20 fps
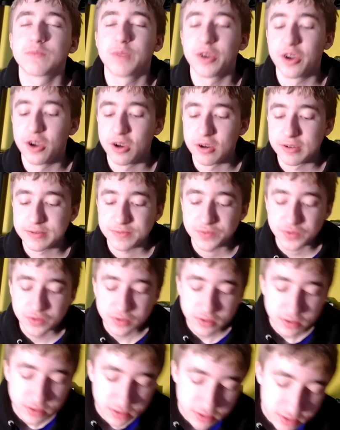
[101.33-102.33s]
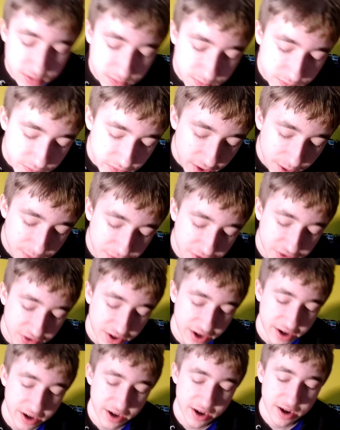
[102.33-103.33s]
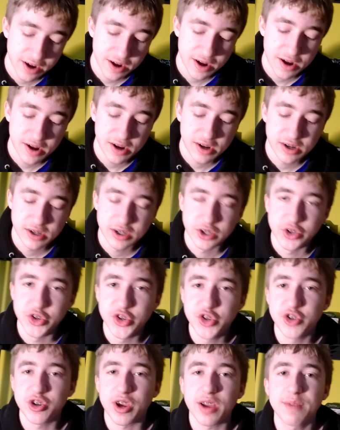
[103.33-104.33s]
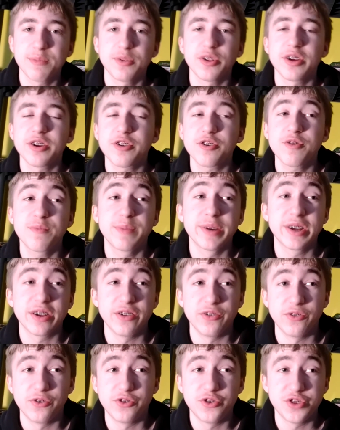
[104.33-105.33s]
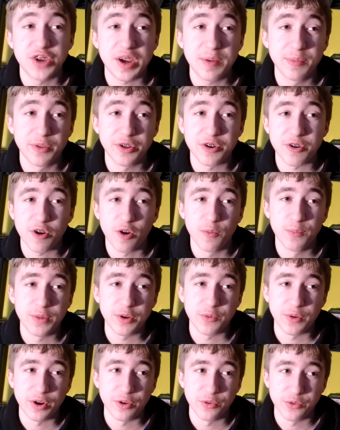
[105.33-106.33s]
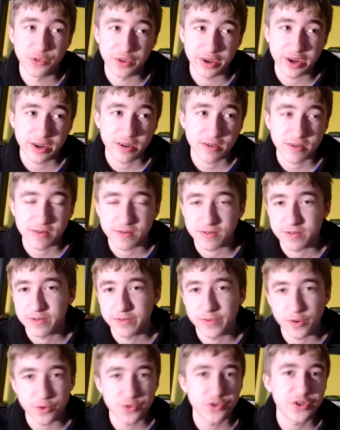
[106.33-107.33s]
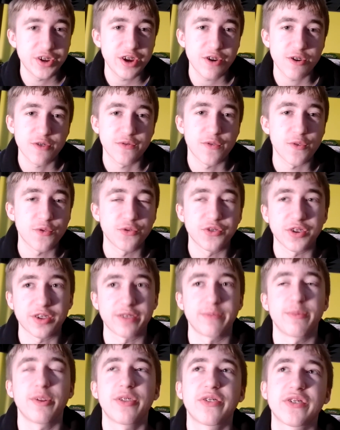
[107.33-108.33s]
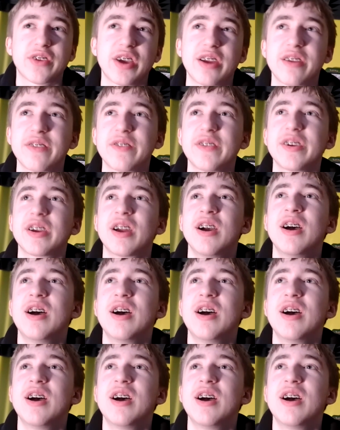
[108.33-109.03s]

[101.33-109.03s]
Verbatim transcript: But, uh, I'm going to say J Blader, because J Blader helped me when I was, like, first year, first six months kind of thing.